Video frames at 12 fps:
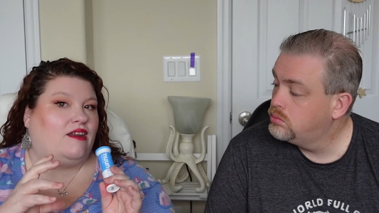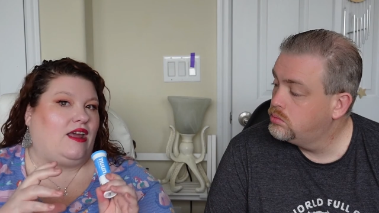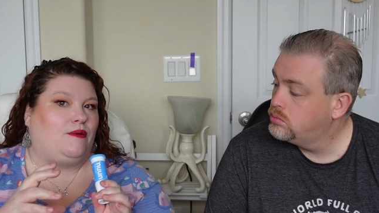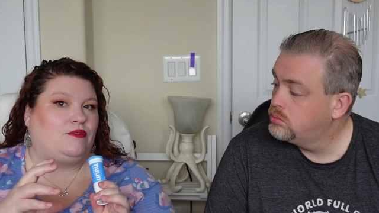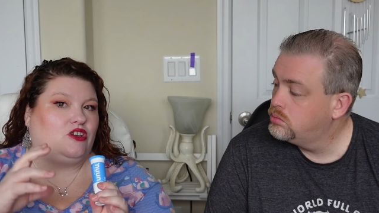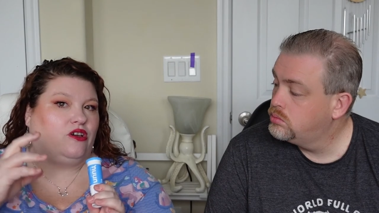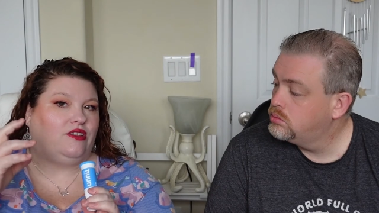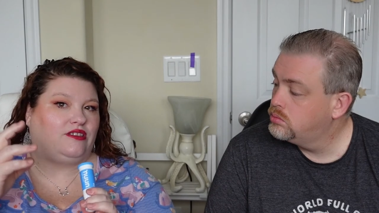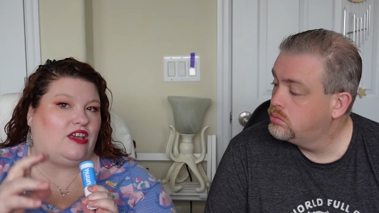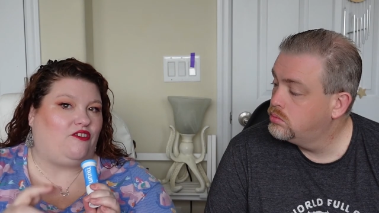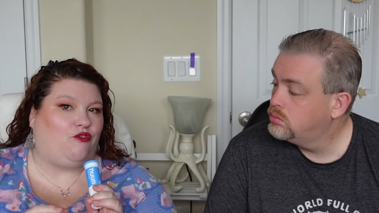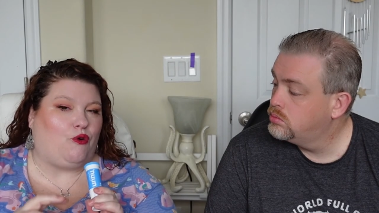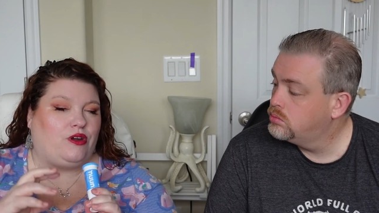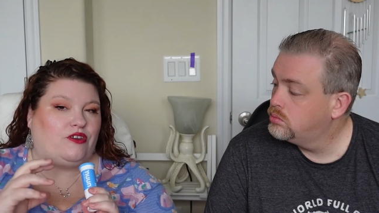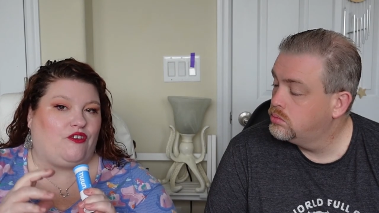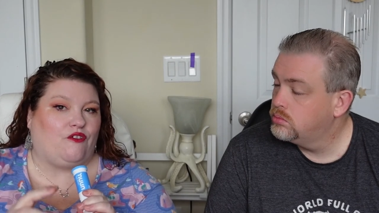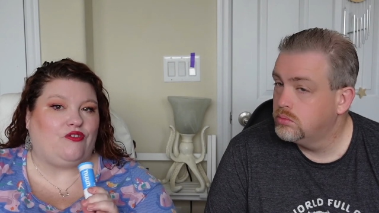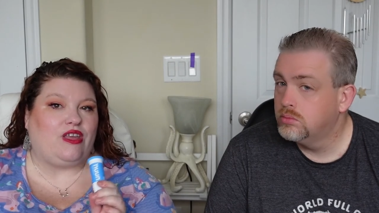Speaker 1: on amazon that's like four
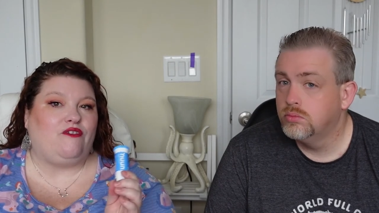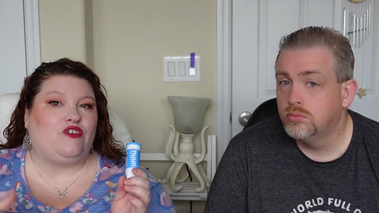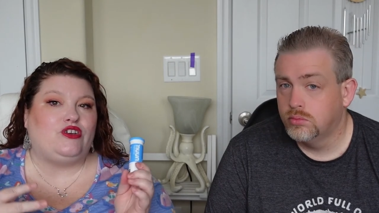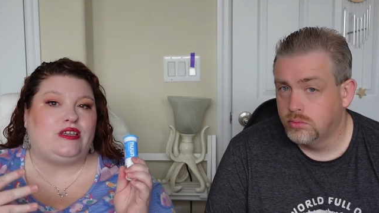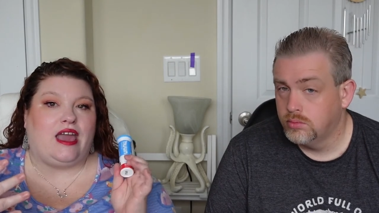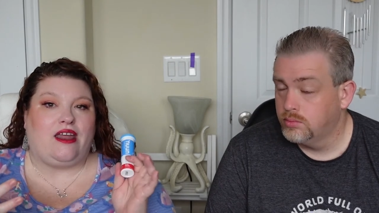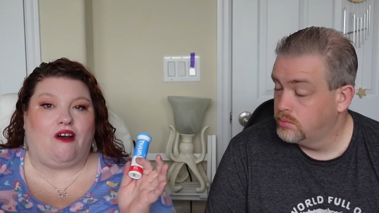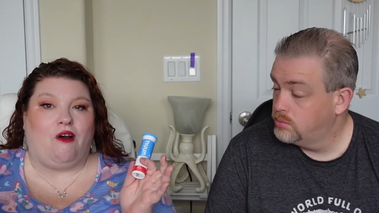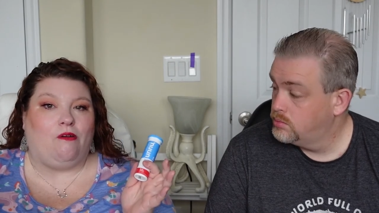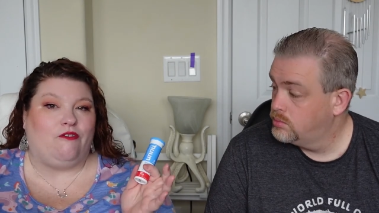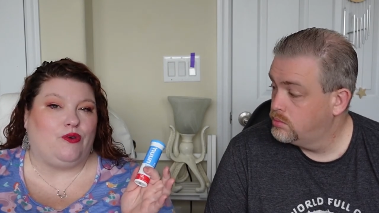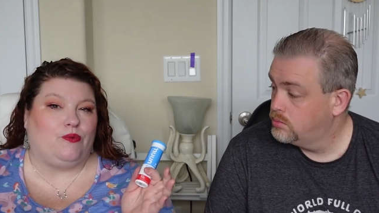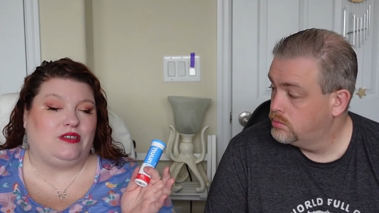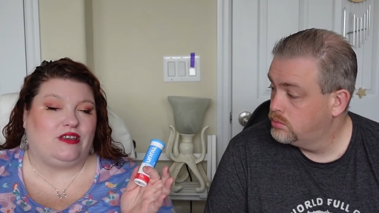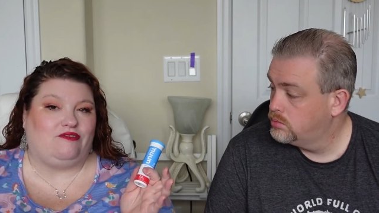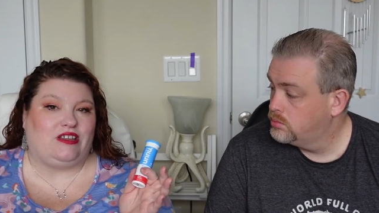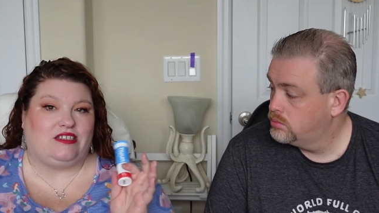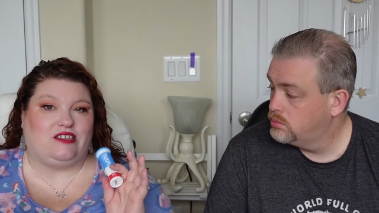different flavors and all of the ones
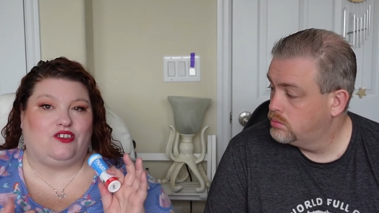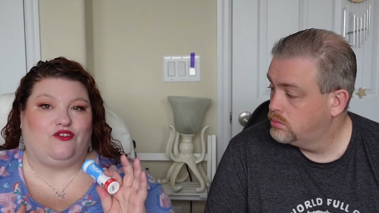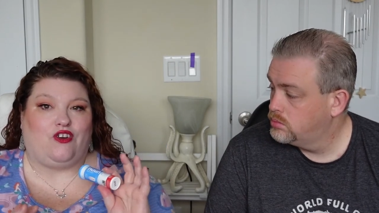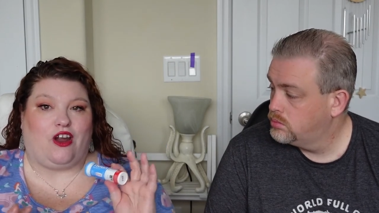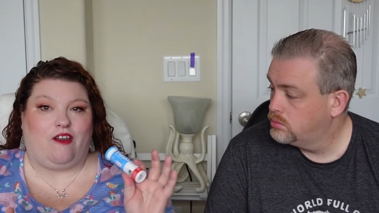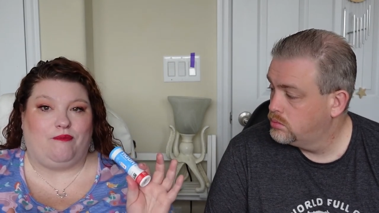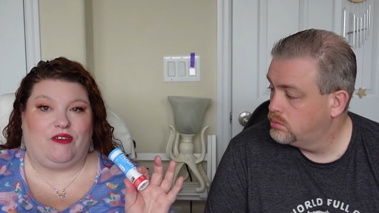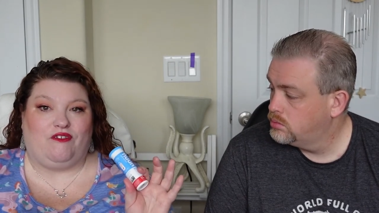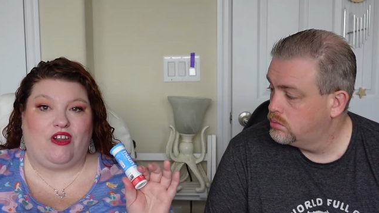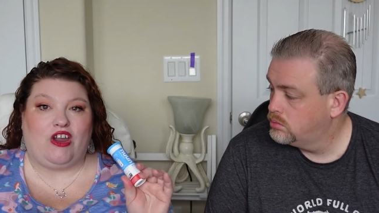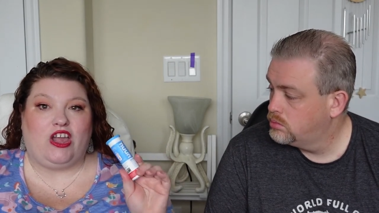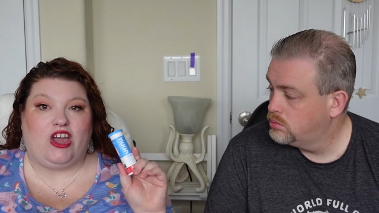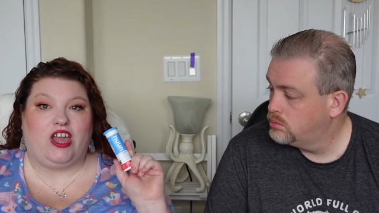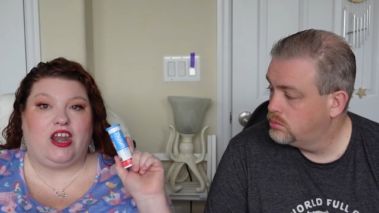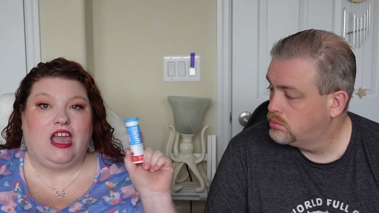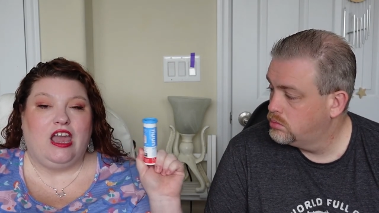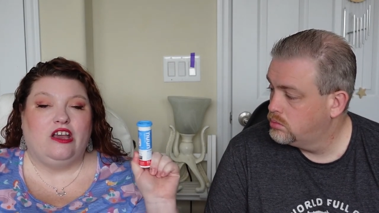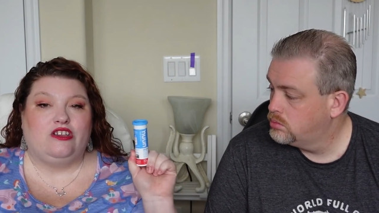i've tasted so far have been very
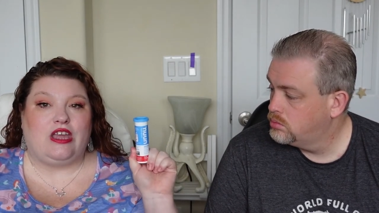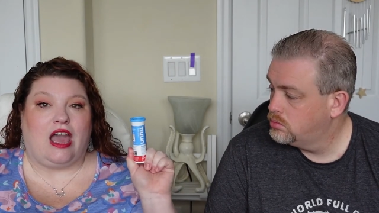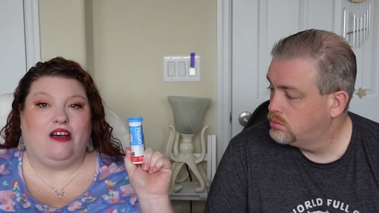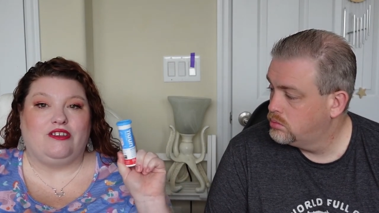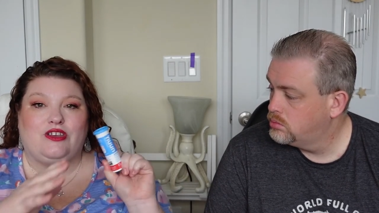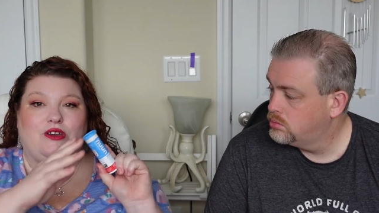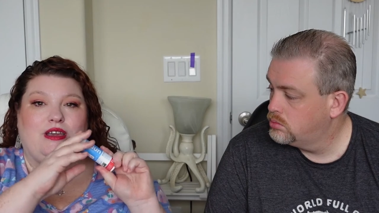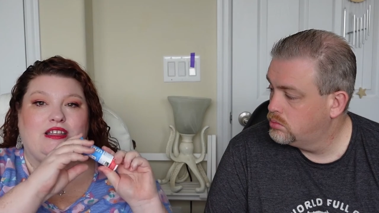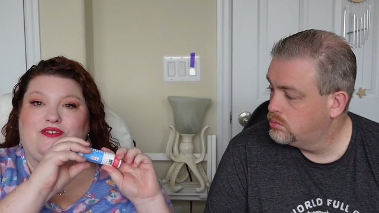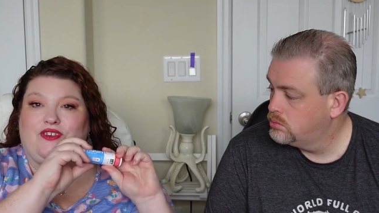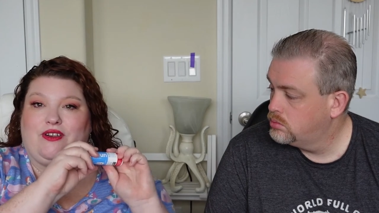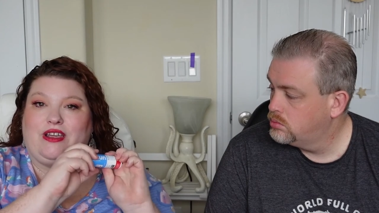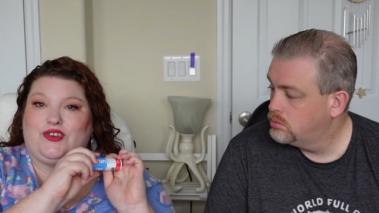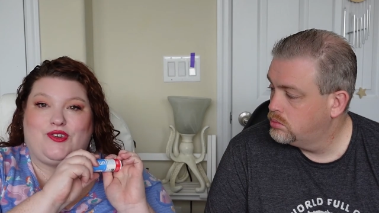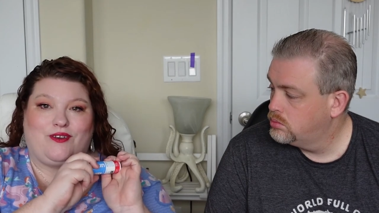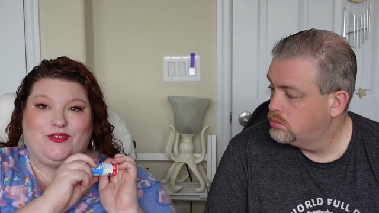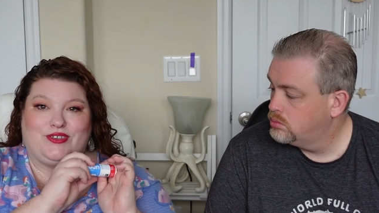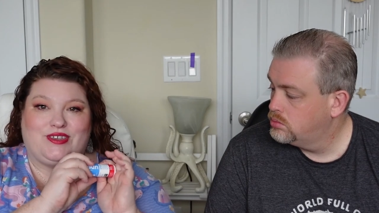good so also it's very
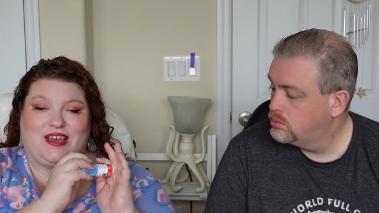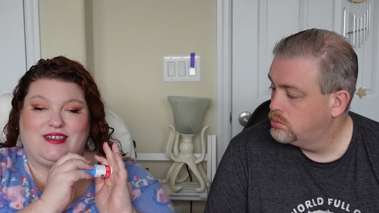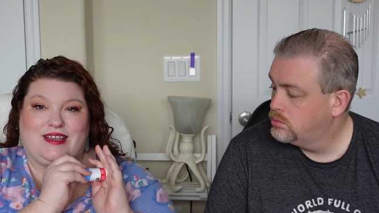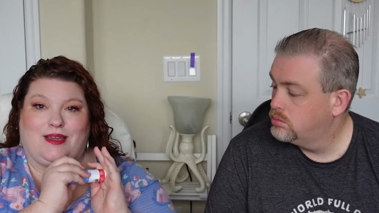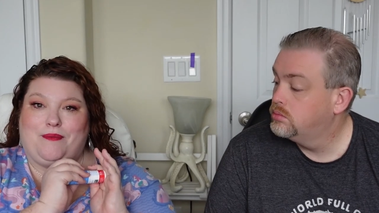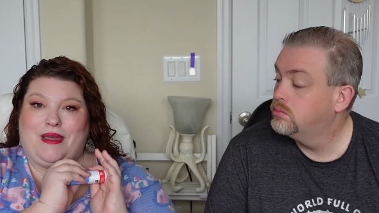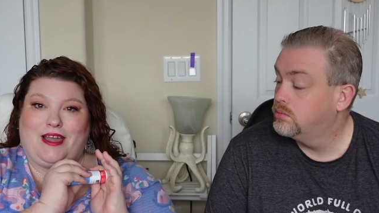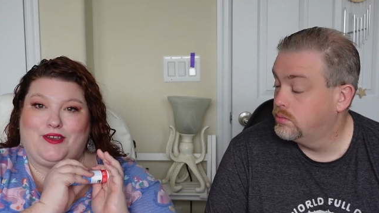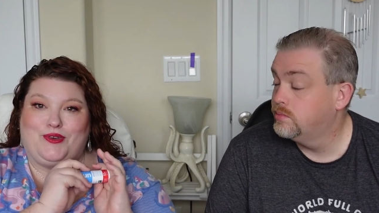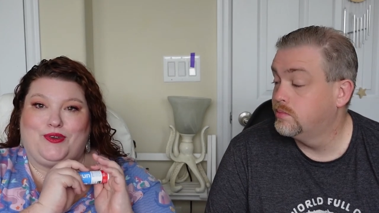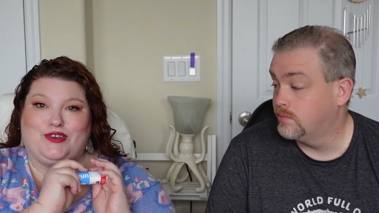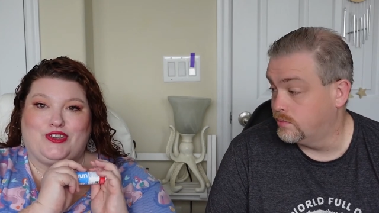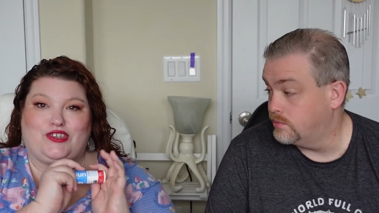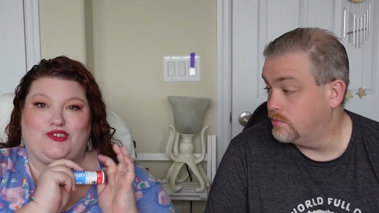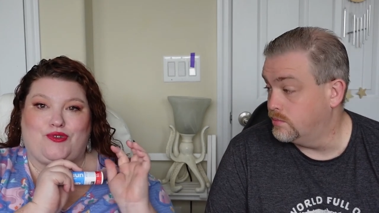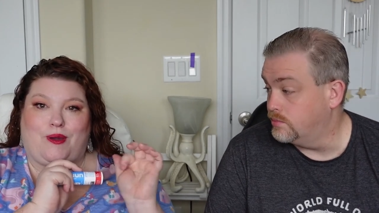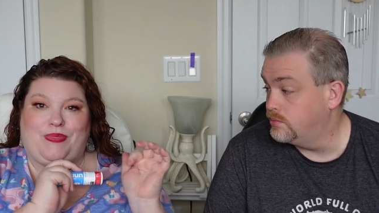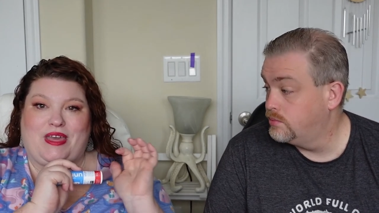travel size and compact you can just
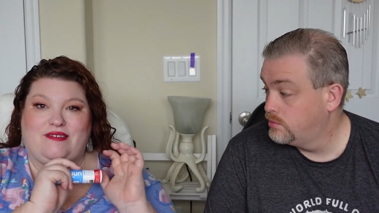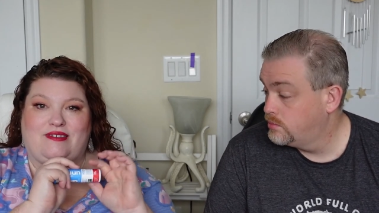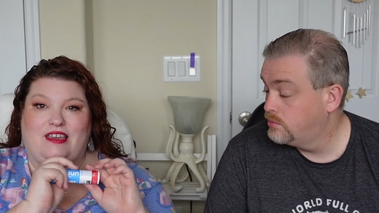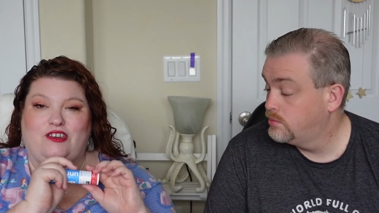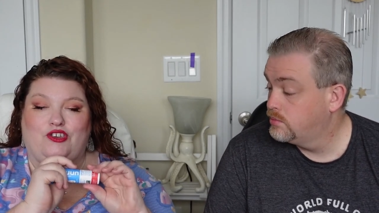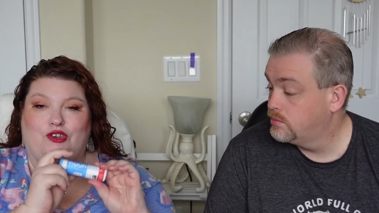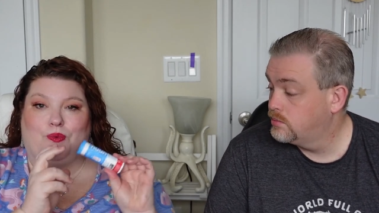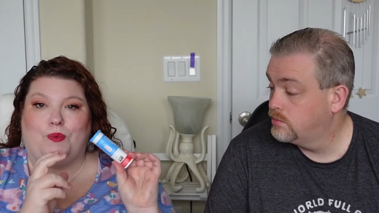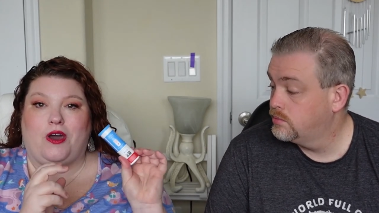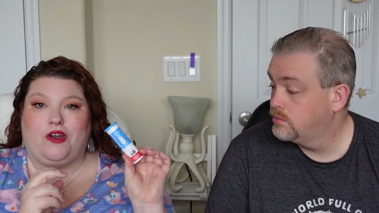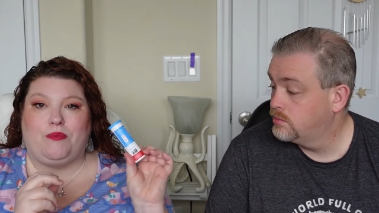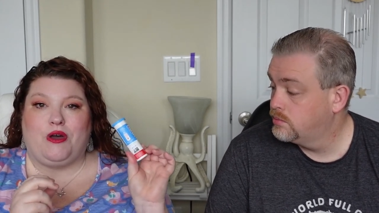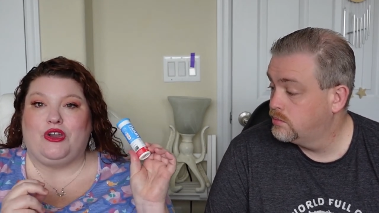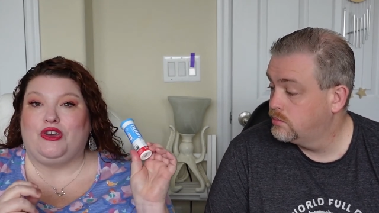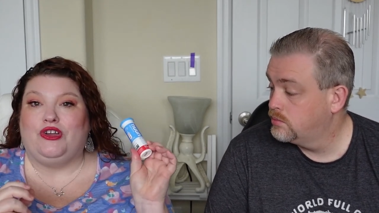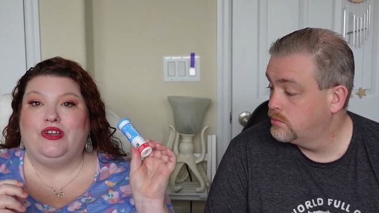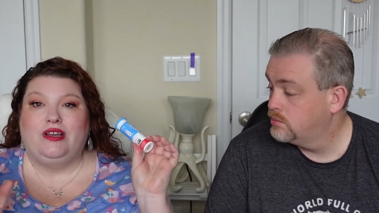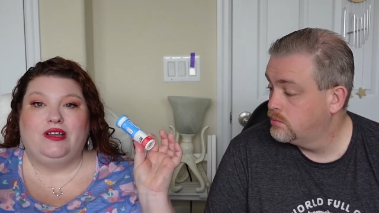drop this into your water
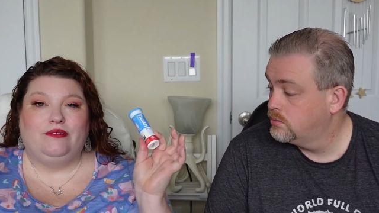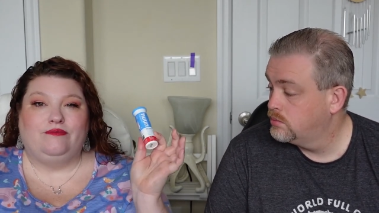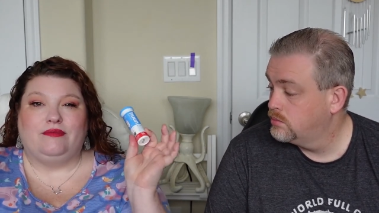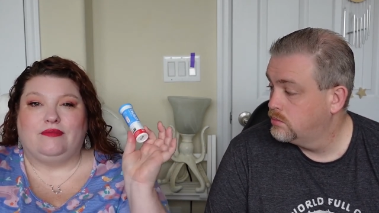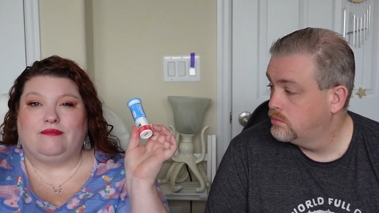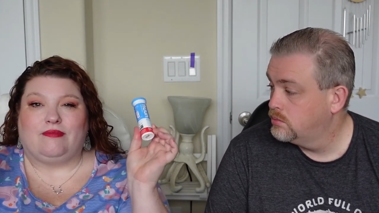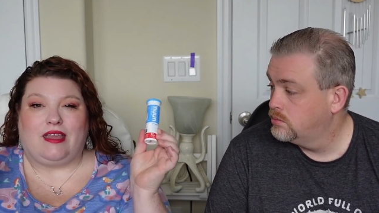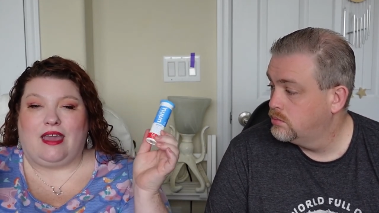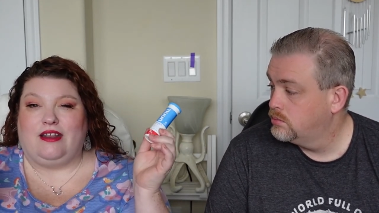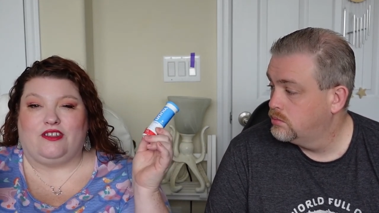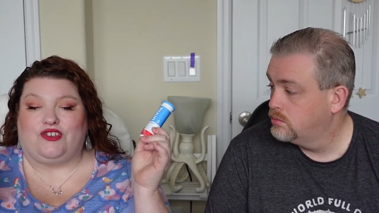bottle and